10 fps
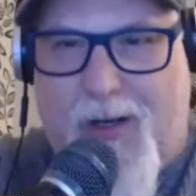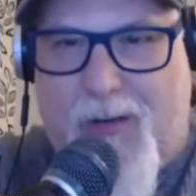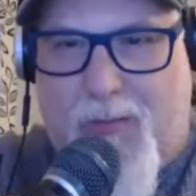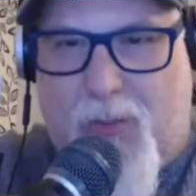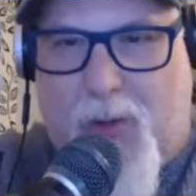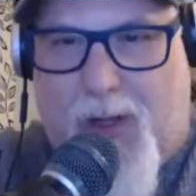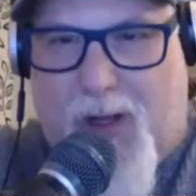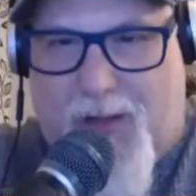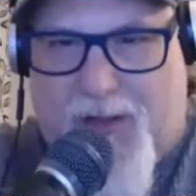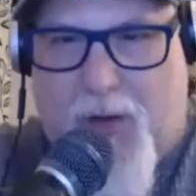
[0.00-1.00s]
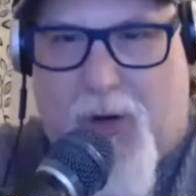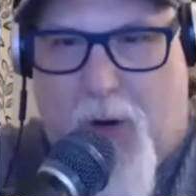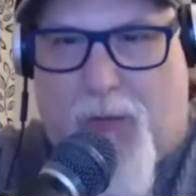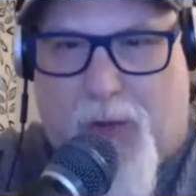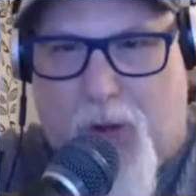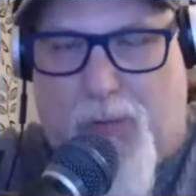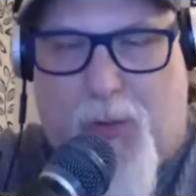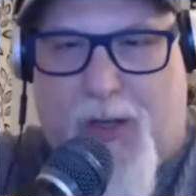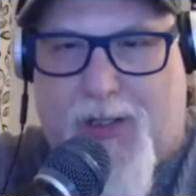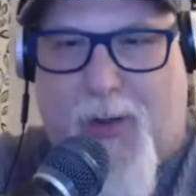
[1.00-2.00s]
will be 2 points. Will also go for
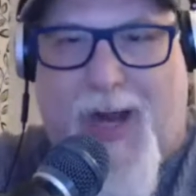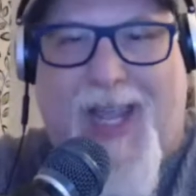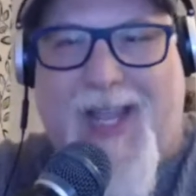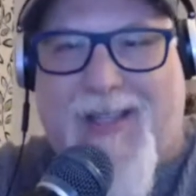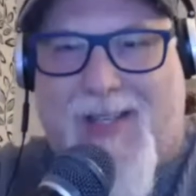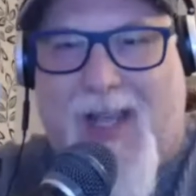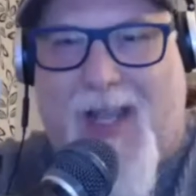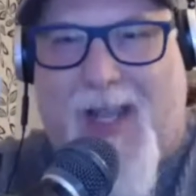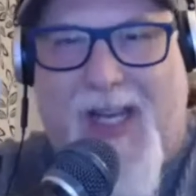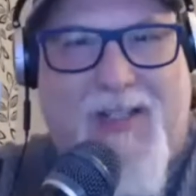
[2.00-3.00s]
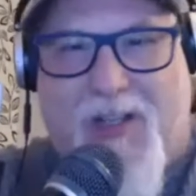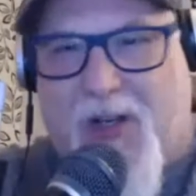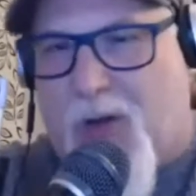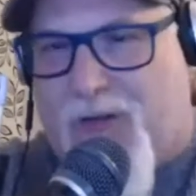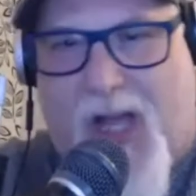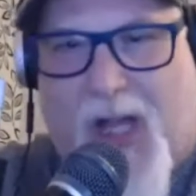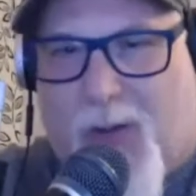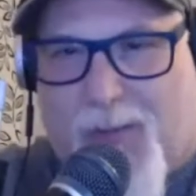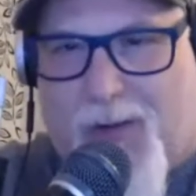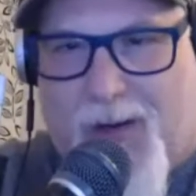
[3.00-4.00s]
2 points. So I can't say he doesn't know the
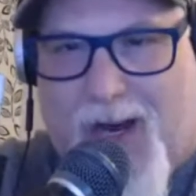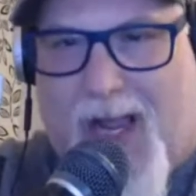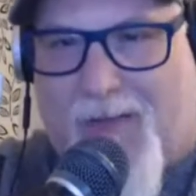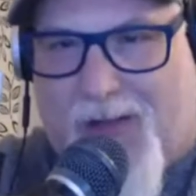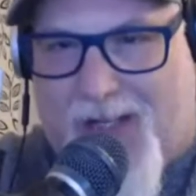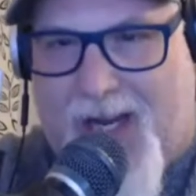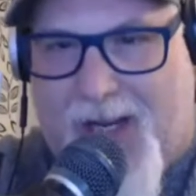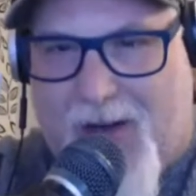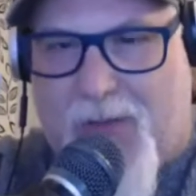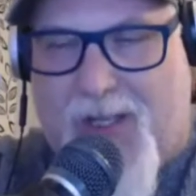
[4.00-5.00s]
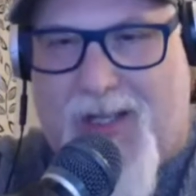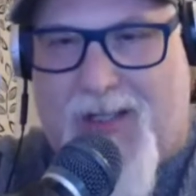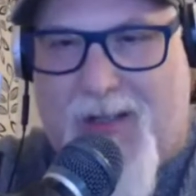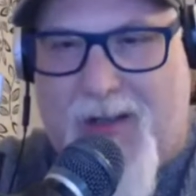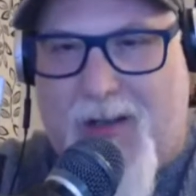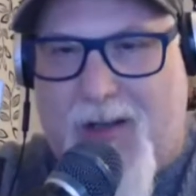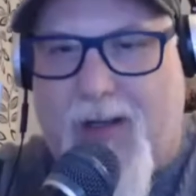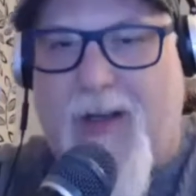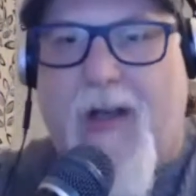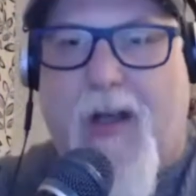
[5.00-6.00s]
follow-up. No, you can't. You can say he doesn't
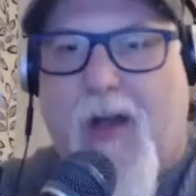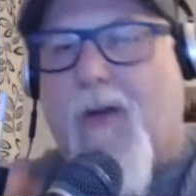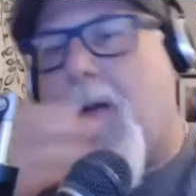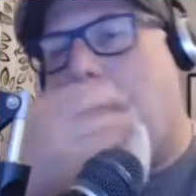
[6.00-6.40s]
know the follow-up. Oh.